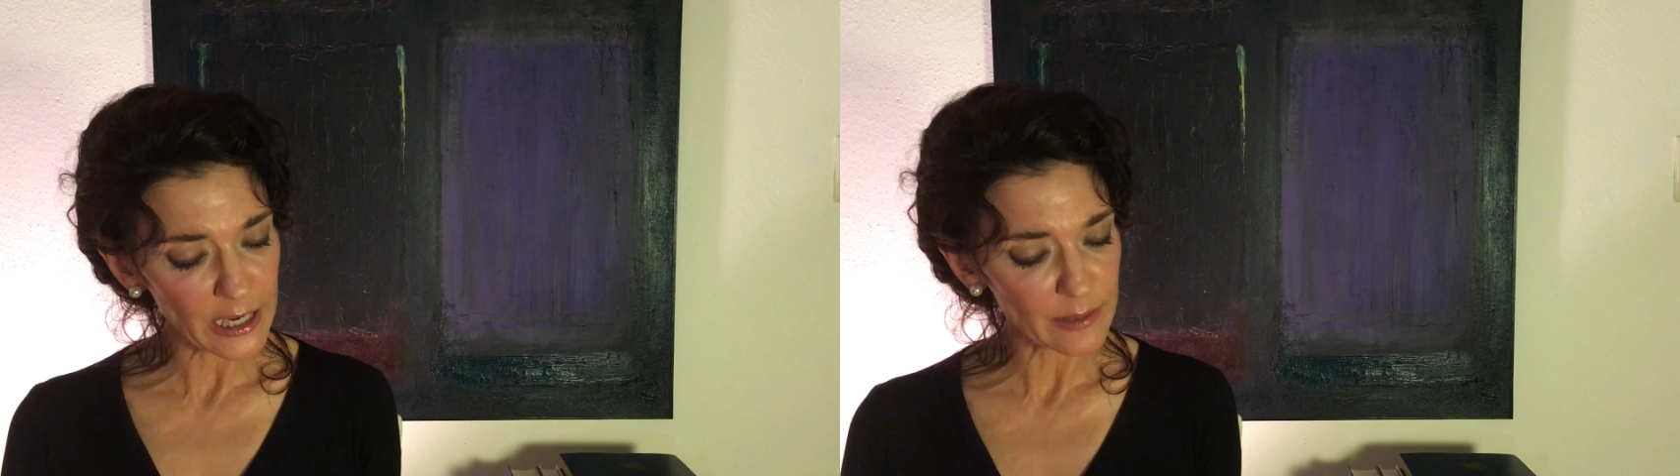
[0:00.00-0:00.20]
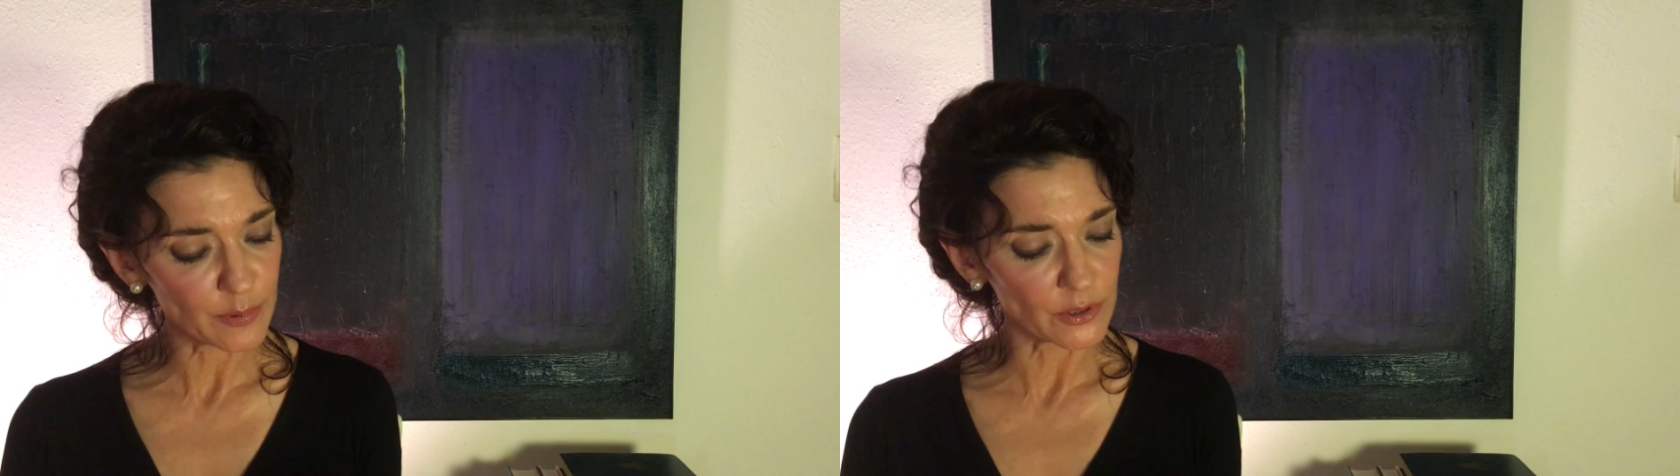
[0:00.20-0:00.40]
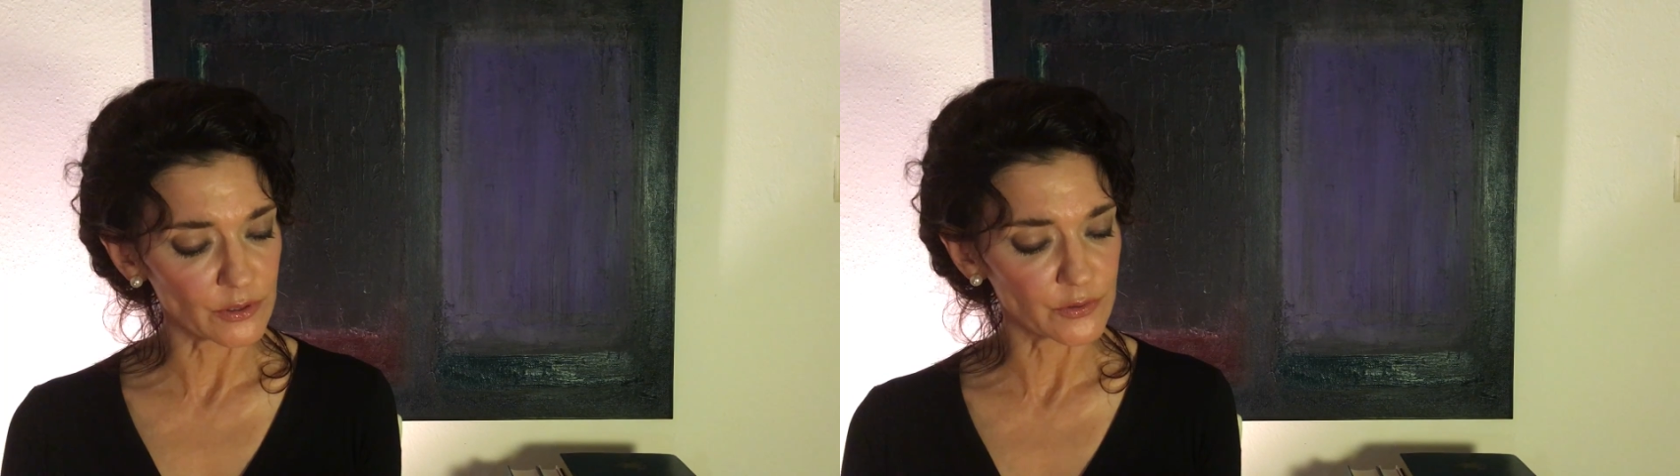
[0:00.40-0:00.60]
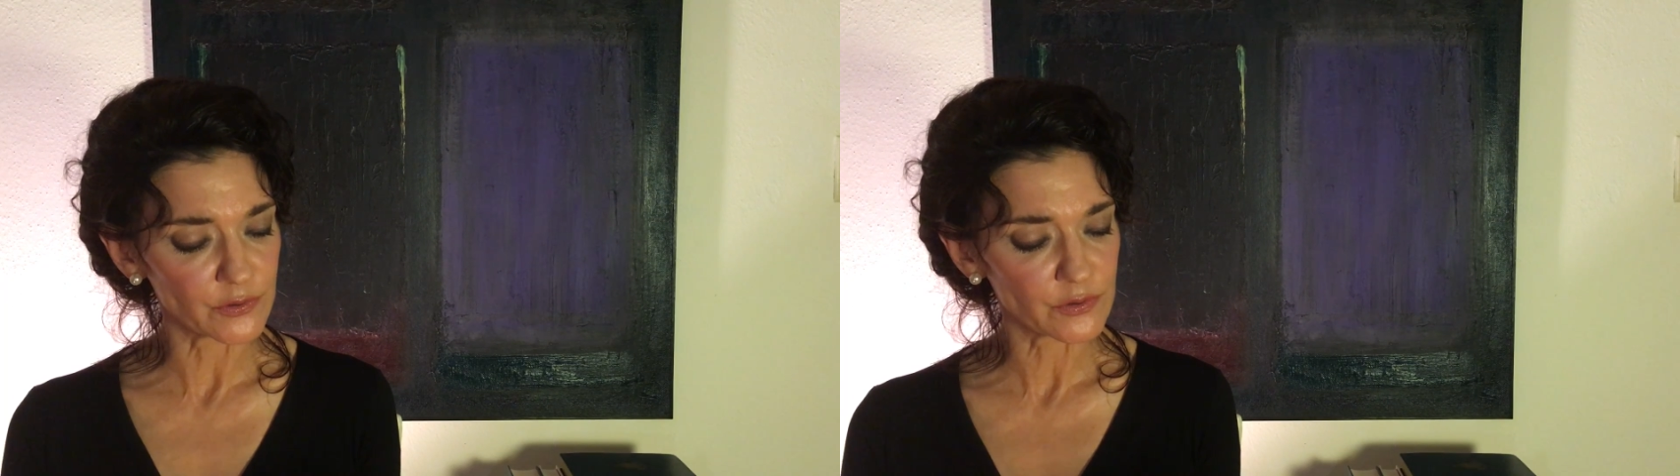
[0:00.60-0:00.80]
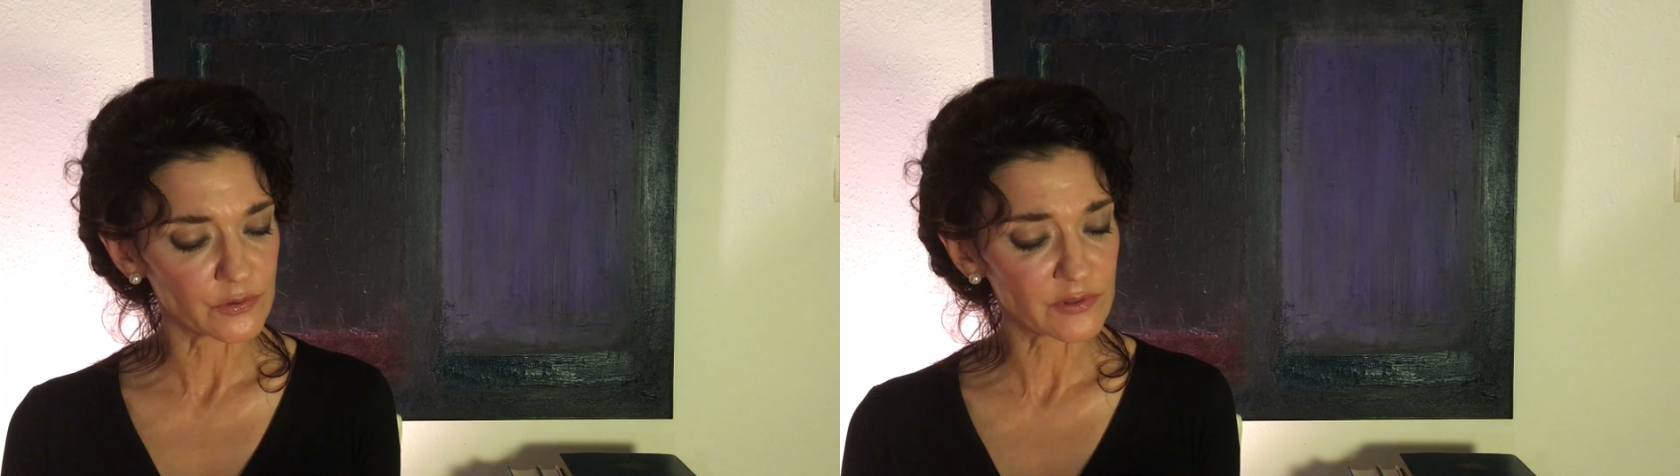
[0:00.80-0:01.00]

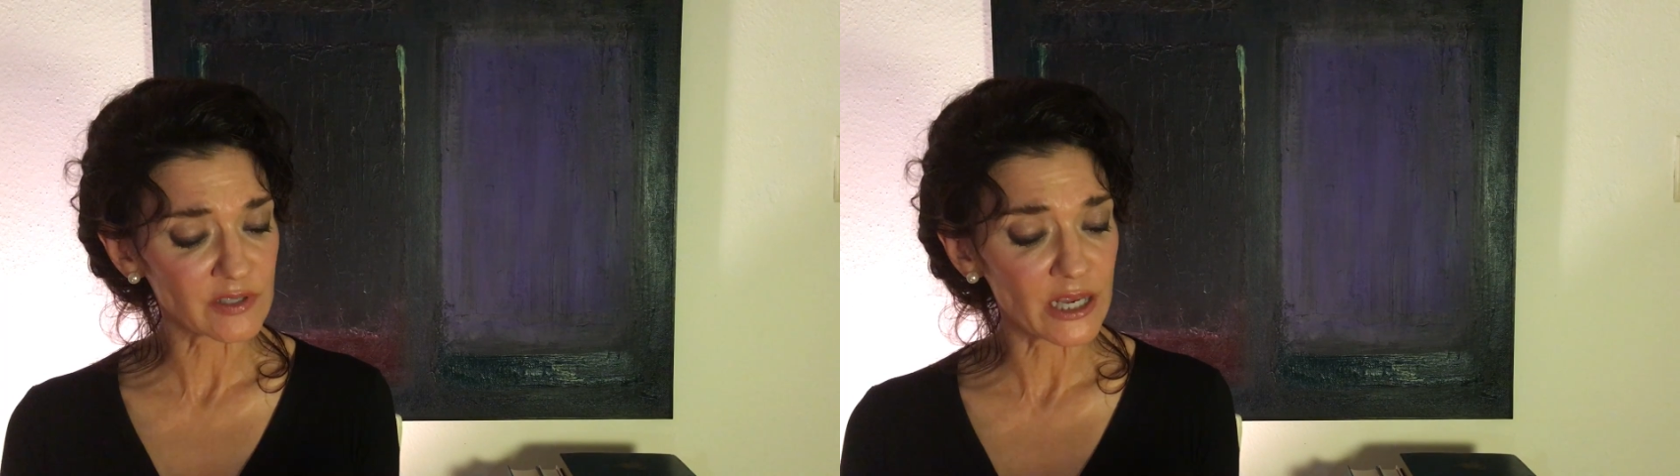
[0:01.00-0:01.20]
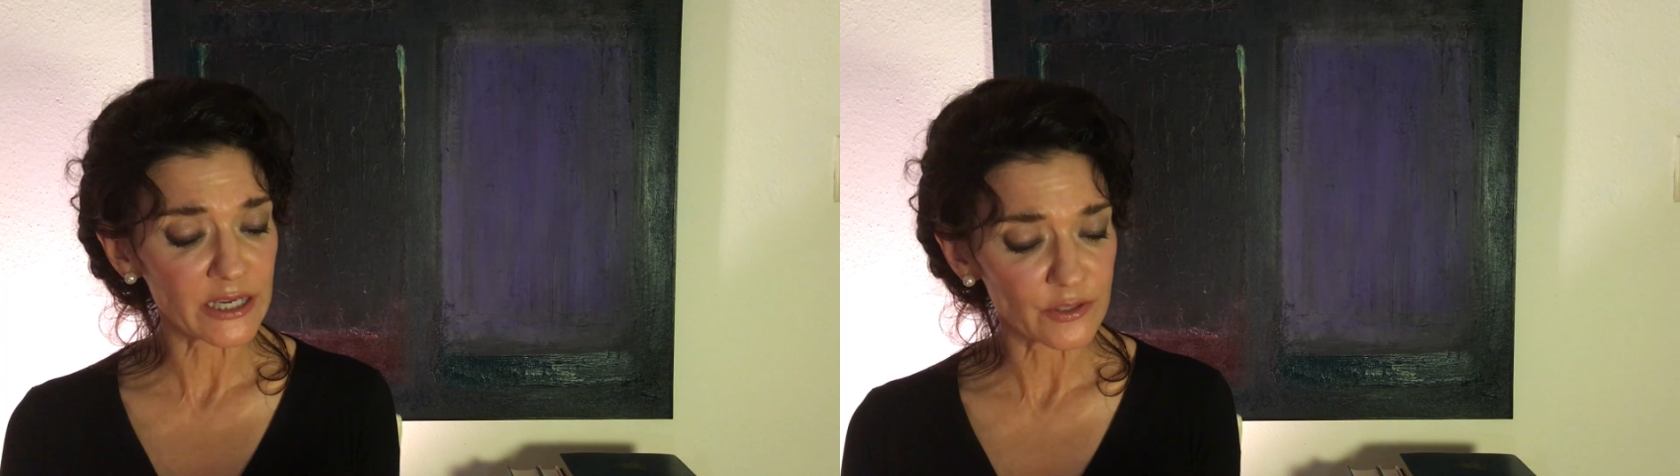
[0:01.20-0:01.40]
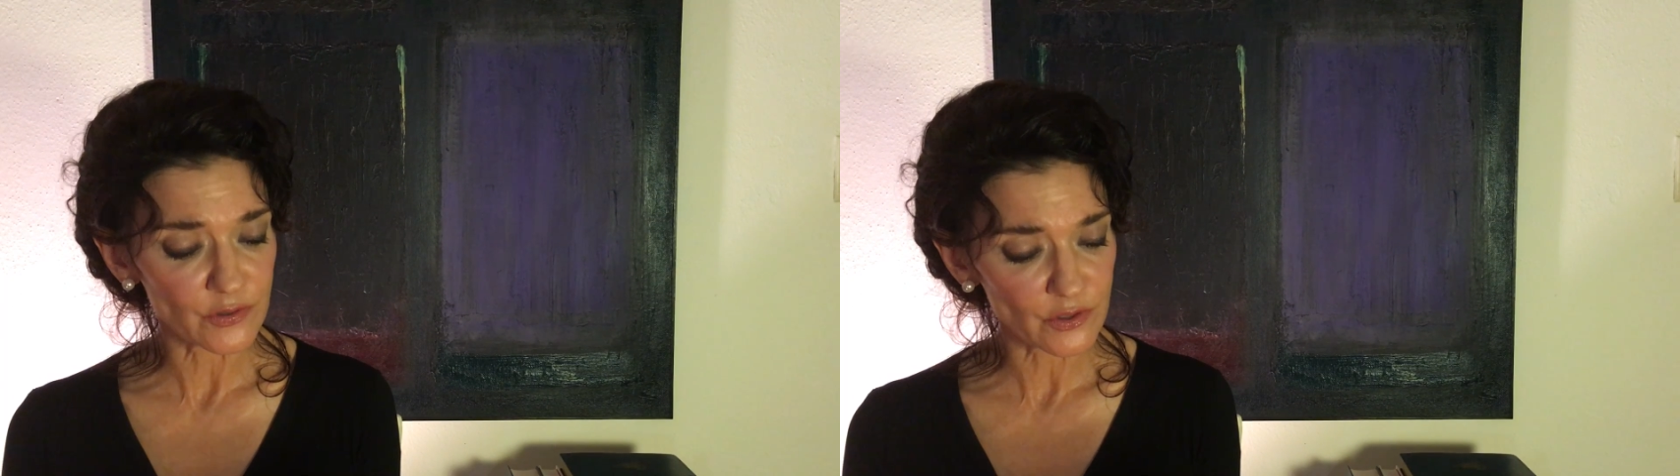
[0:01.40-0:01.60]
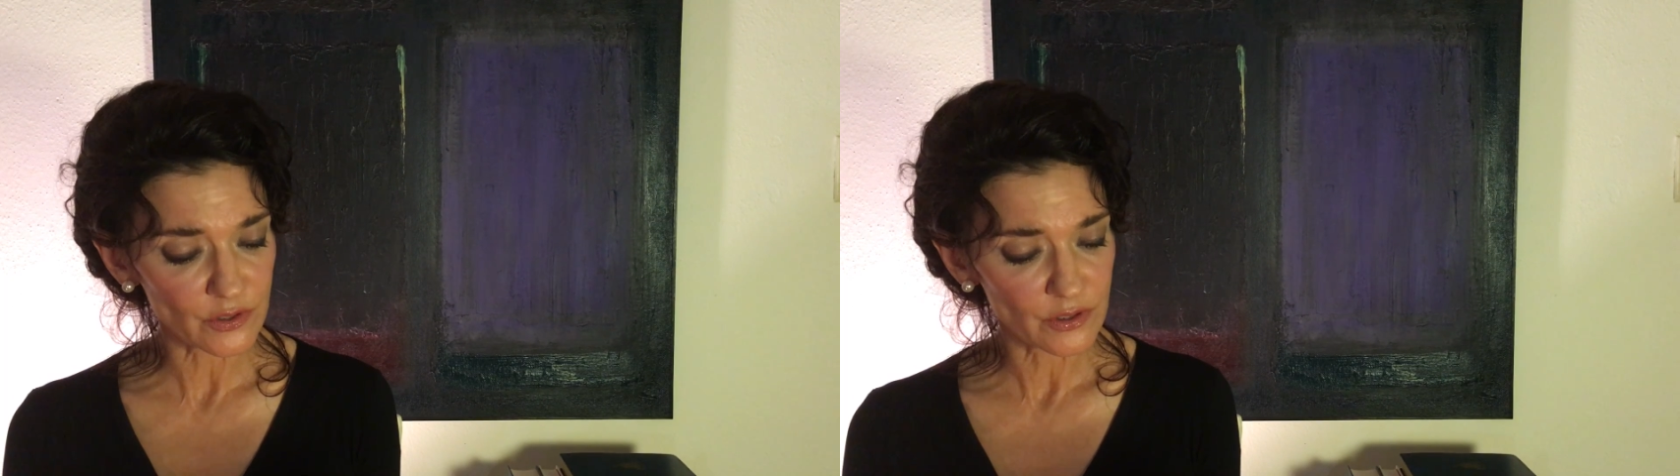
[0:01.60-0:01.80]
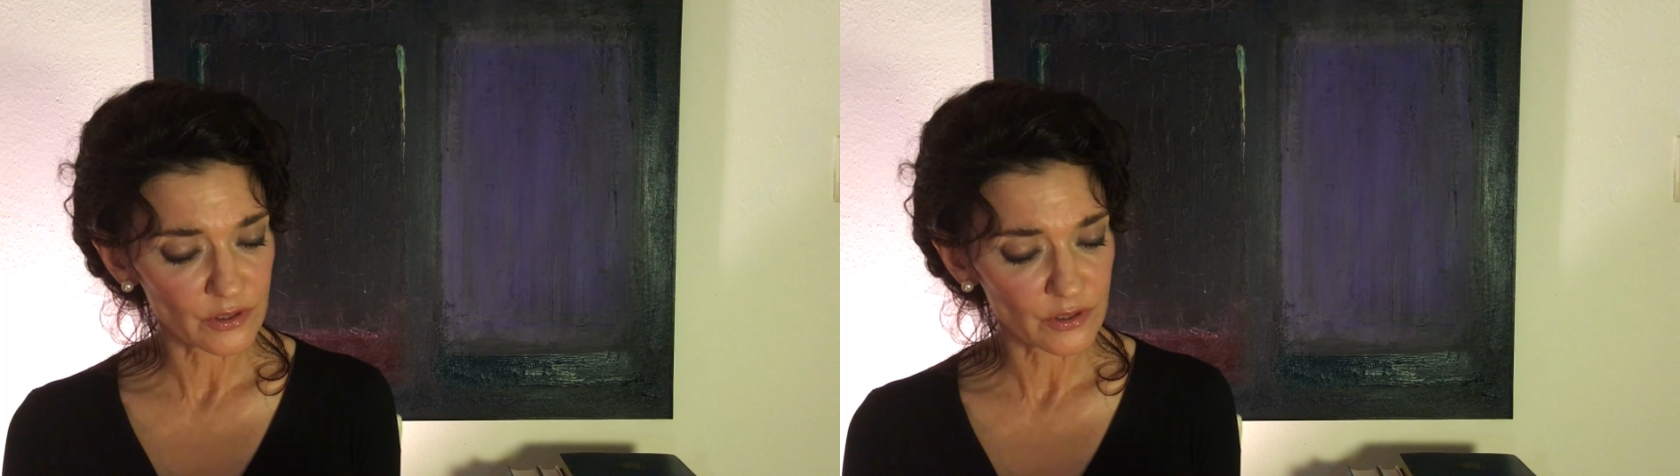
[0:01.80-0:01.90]
apples, sliced,